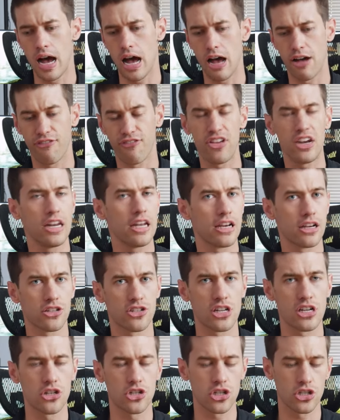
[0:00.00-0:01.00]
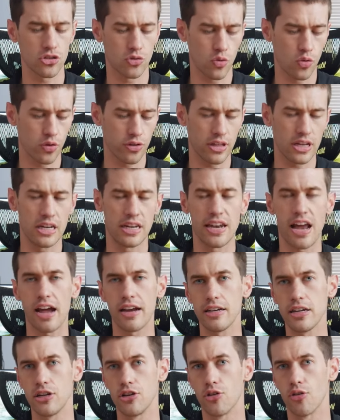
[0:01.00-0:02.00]
uh, fitting extensions or the
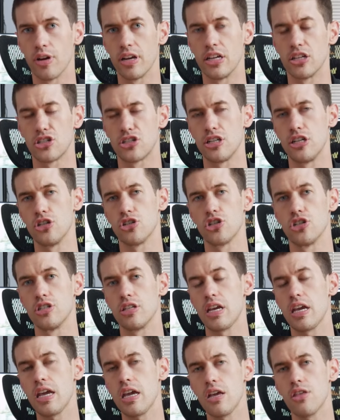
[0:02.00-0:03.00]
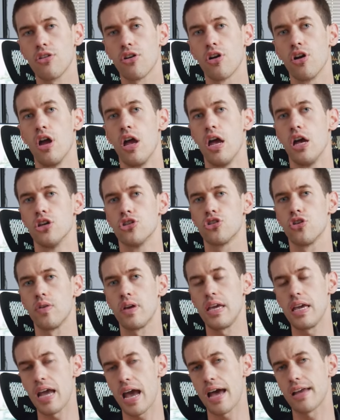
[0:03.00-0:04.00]
90 degree extensions either, so
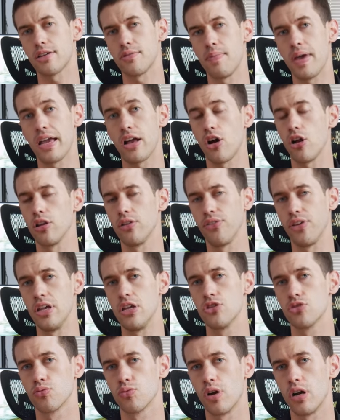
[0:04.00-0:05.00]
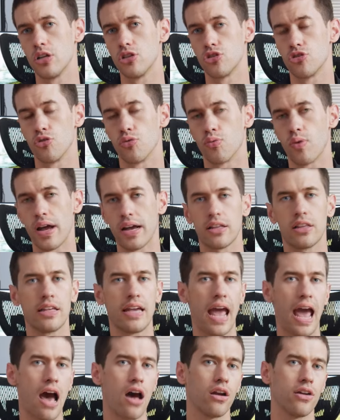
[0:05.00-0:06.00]
he had to make all of his runs
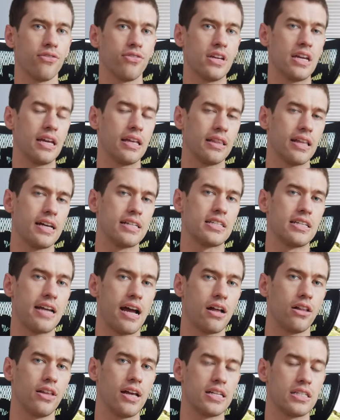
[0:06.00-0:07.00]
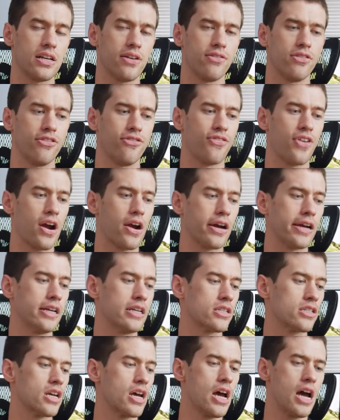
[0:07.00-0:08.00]
directly out of the inlets and outlets of the
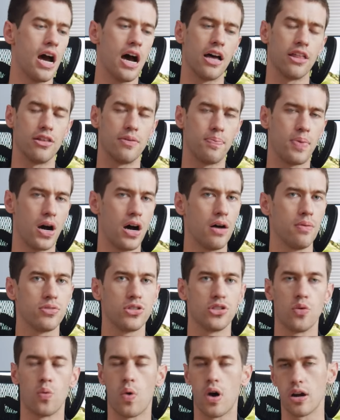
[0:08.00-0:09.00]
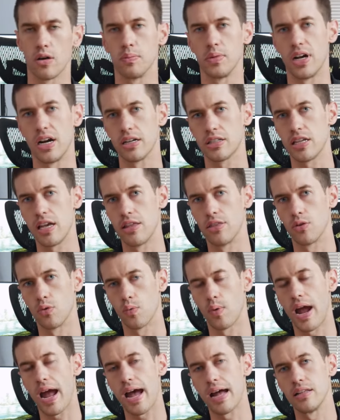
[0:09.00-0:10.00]
various, uh, the pumps, the water blocks, and the
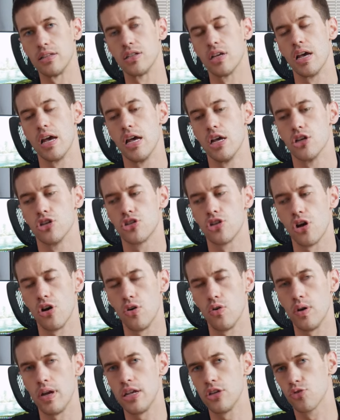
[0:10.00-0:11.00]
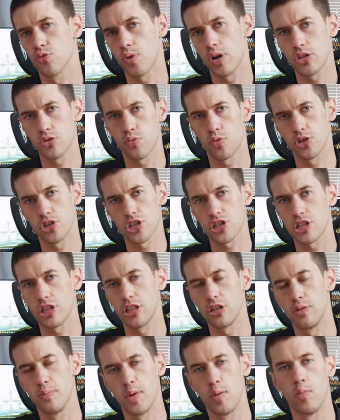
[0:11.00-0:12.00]
rads, so his runs were just a
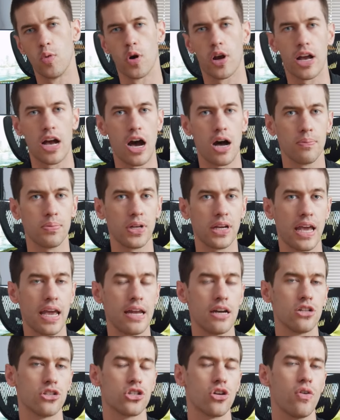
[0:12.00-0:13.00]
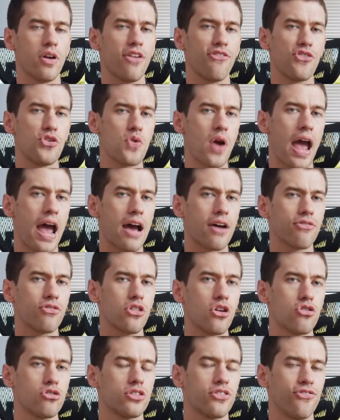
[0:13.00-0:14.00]
little bit more complicated, so if you have
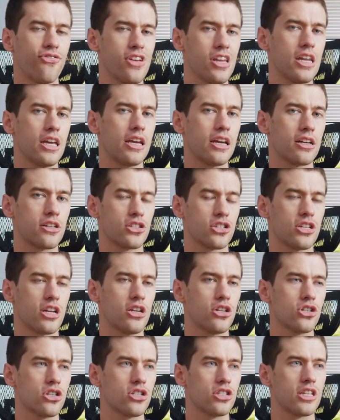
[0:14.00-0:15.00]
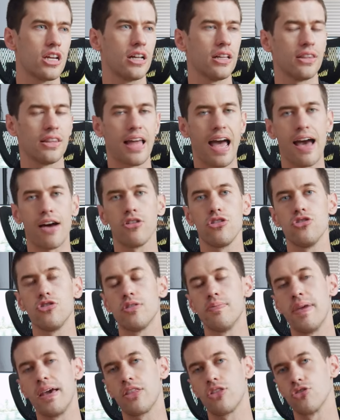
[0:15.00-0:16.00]
those fitting extensions that allow you
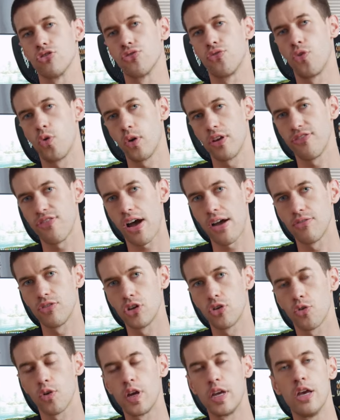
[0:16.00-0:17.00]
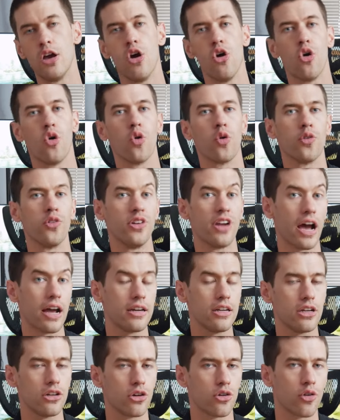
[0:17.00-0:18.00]
to make those 45 degree or
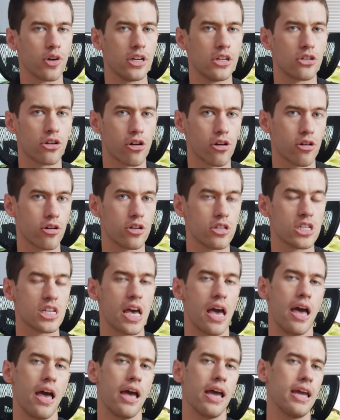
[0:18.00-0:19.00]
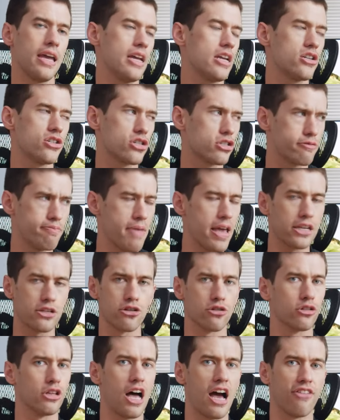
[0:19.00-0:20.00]
90 degree turns, it just
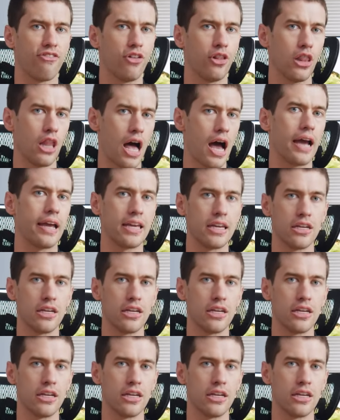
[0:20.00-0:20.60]
makes your life a lot